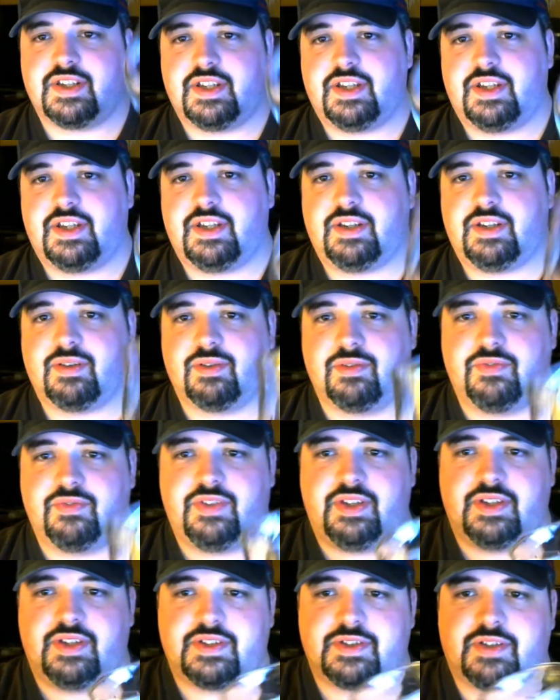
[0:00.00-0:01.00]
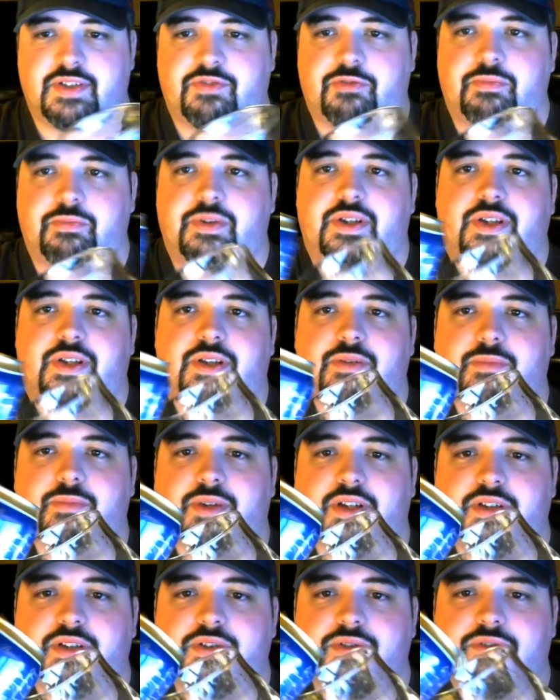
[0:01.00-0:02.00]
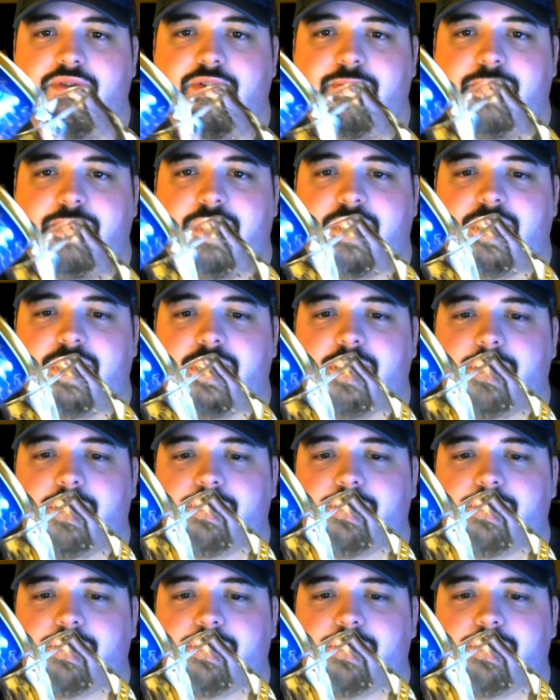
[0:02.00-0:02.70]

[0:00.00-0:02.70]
a OV has ever been in. My tulip here.